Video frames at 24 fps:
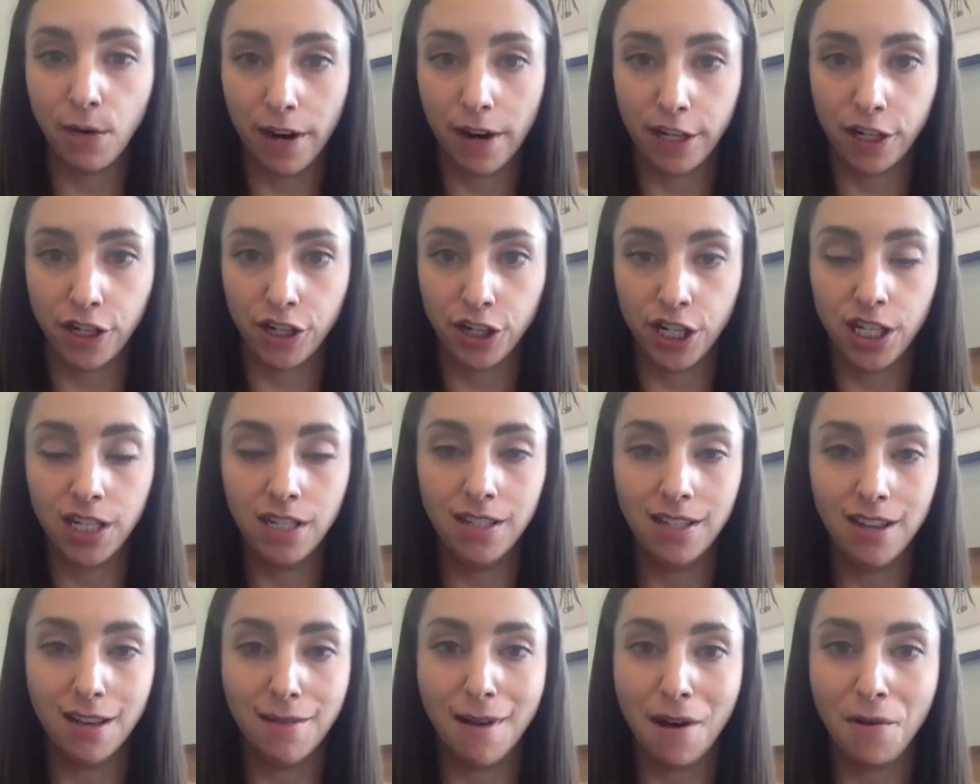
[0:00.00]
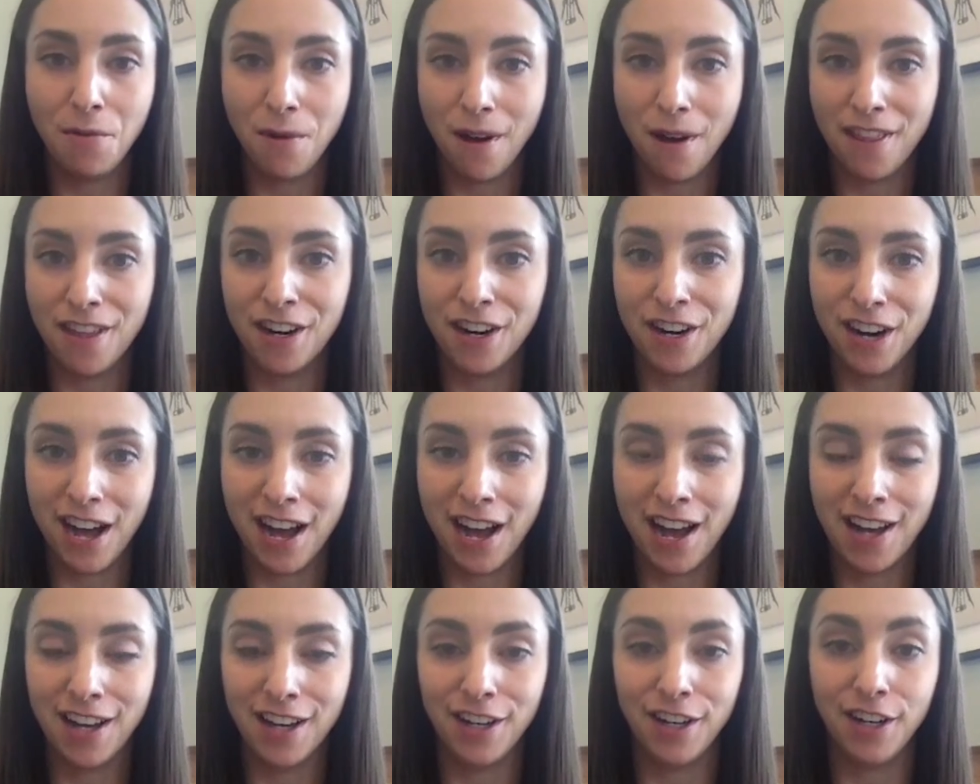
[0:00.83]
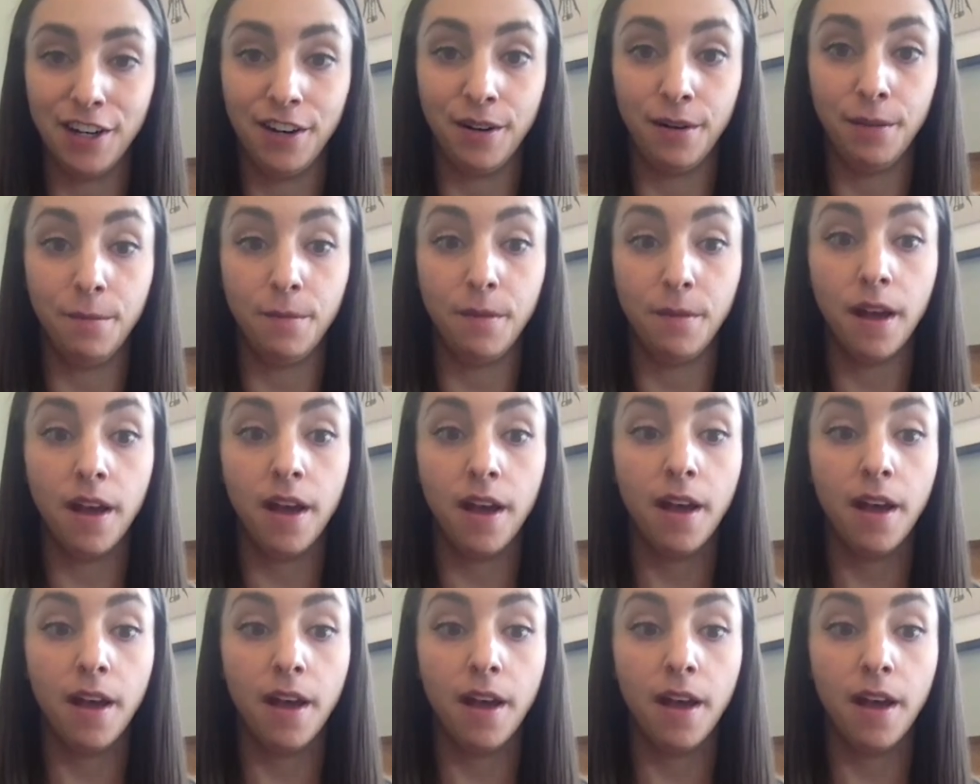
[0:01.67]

questions about whether or not your